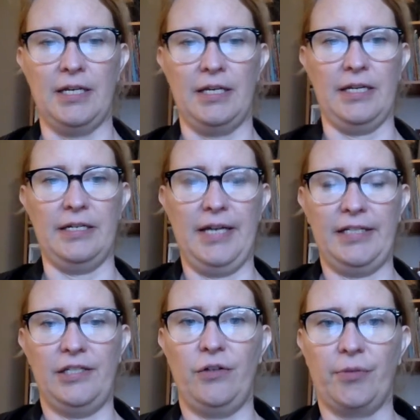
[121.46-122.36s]
in
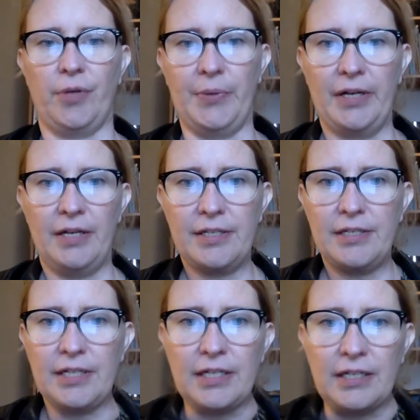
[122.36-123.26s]
1903 when
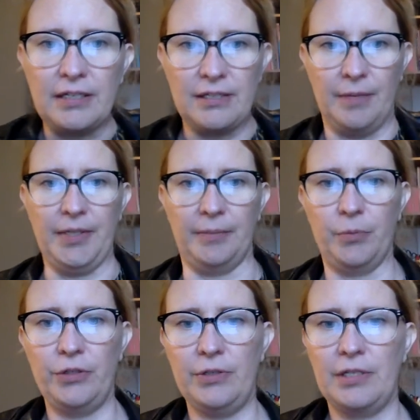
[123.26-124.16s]
Constantine E. something
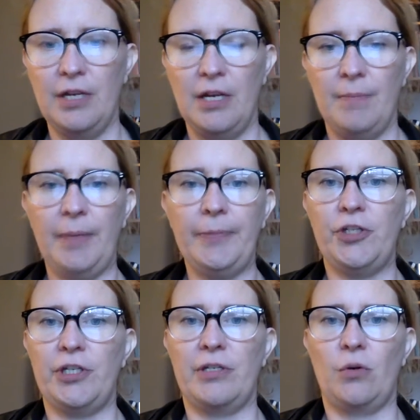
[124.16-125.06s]

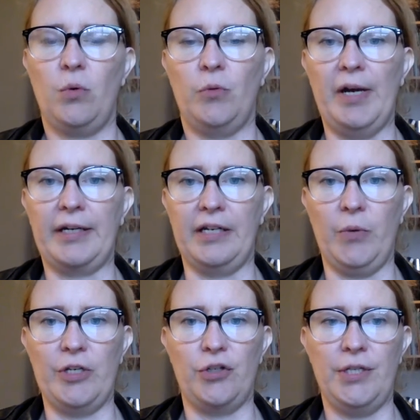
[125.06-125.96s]
published his, quote, rocket
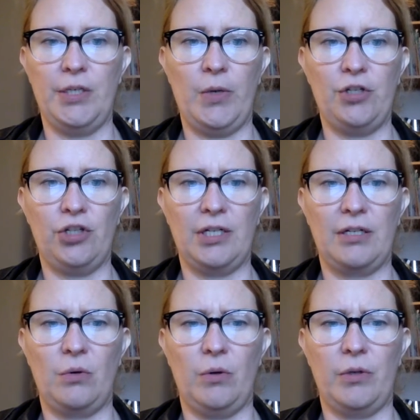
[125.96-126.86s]
equation. This equation,
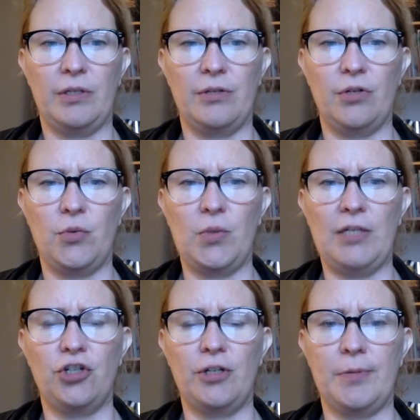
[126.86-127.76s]
quote, concerns
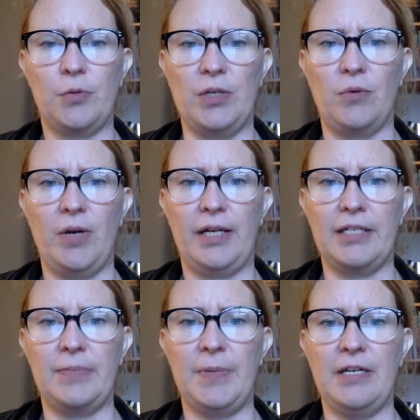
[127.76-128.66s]
relationships between
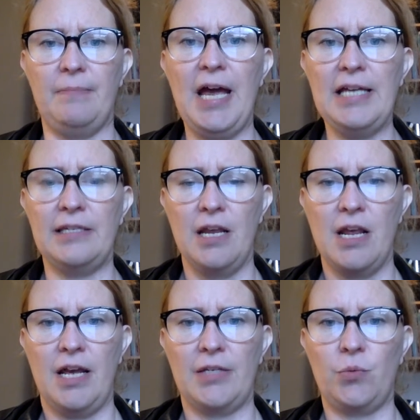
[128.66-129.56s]
rocket speed and mass,
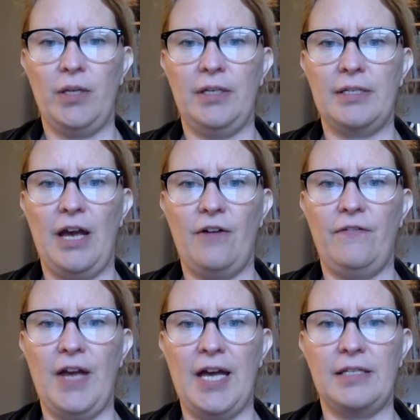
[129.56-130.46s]
as well as how
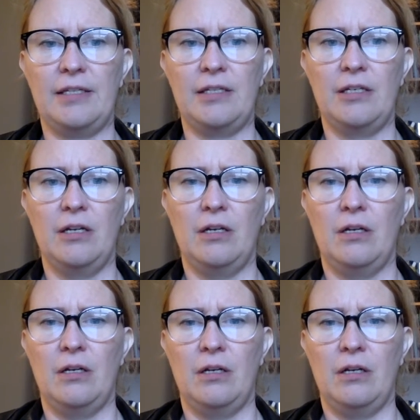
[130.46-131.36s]
fast
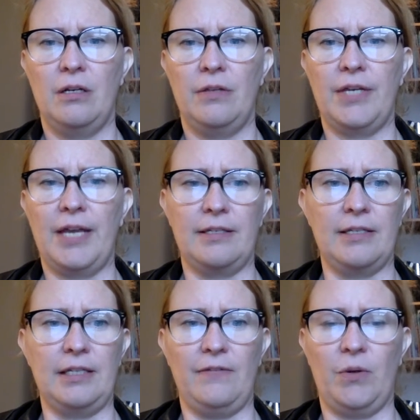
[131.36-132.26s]
the gas
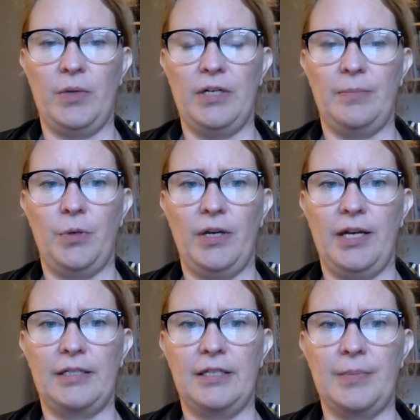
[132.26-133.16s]
is leaving when it
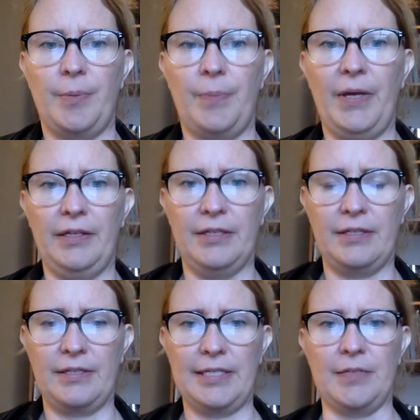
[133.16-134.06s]
exits the propellant
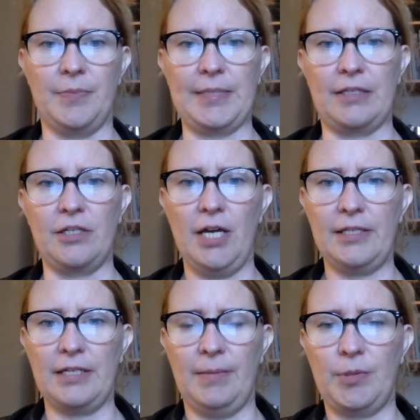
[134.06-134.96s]
system's
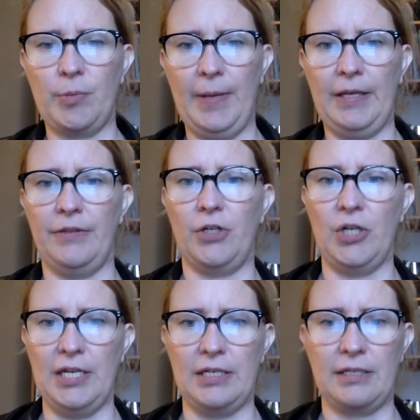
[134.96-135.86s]
exhaust and how much propellant there
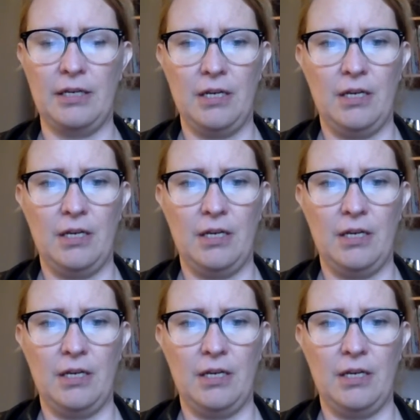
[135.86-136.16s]
is.